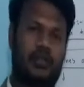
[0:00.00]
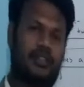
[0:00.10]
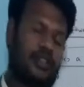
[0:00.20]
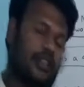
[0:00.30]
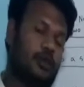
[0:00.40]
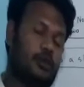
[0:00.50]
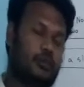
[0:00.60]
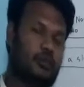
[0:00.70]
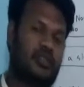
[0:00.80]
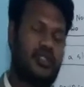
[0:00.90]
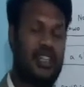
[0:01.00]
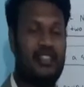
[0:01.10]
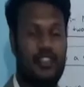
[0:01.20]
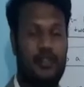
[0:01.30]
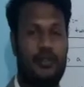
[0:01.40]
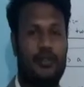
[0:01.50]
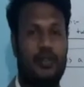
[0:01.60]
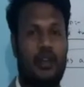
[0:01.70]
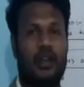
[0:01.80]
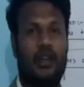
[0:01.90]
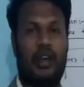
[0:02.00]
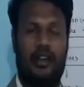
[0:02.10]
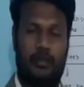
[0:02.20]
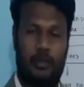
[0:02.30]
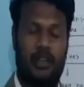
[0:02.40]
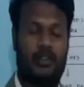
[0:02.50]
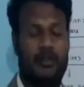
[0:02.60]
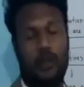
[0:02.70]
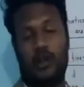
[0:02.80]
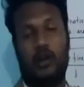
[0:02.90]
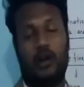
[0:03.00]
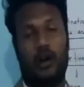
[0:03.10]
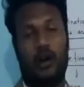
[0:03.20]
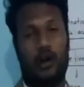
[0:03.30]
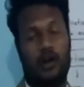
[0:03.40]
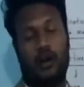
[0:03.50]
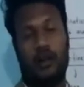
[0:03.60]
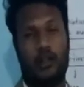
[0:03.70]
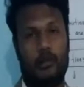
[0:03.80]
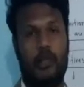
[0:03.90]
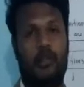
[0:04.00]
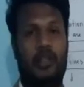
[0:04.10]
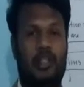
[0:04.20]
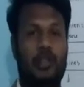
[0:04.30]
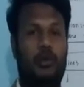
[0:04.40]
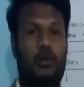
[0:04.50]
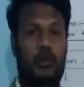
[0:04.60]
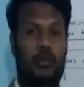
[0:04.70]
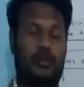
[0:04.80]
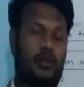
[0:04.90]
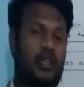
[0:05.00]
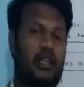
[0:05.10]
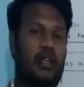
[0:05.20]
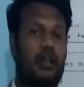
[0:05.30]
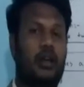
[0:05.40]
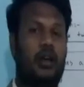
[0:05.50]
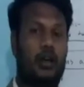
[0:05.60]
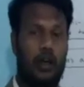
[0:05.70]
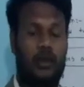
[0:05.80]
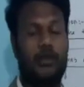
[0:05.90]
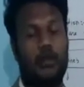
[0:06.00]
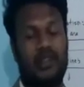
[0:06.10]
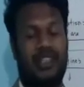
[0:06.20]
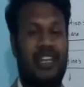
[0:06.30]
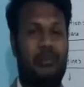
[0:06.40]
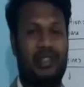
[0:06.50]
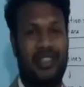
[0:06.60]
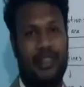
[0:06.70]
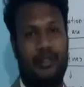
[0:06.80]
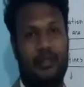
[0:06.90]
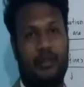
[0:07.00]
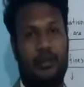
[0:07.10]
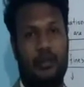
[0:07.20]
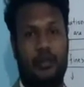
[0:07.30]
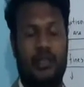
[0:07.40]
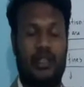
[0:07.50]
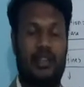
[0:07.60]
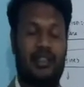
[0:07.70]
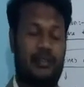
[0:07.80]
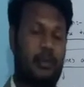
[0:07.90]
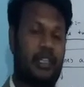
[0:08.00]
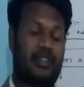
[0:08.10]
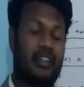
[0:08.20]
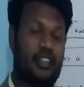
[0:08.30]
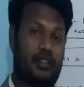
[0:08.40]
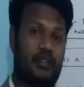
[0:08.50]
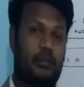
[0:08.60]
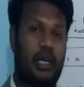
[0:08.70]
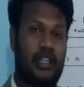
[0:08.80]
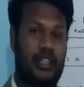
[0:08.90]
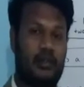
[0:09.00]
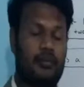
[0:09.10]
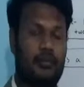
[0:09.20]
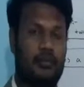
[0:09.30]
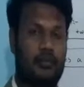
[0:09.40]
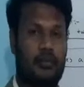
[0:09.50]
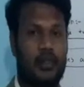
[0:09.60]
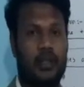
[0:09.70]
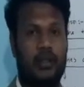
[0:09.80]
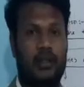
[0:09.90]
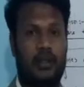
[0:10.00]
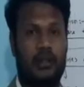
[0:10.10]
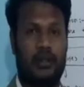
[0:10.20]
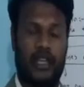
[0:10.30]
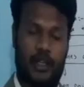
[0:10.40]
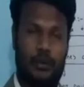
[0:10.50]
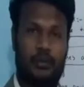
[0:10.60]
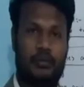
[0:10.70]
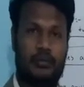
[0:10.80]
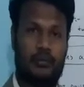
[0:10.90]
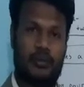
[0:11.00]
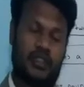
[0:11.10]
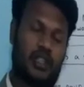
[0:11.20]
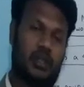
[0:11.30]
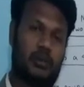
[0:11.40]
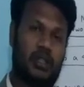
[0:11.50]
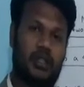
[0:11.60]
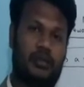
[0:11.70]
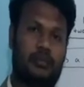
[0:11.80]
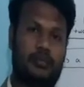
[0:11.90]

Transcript: stay home, stay safe, and pray for all the people in the world so that everyone can be safe by the grace of Almighty. Thank you. Salam alaikum.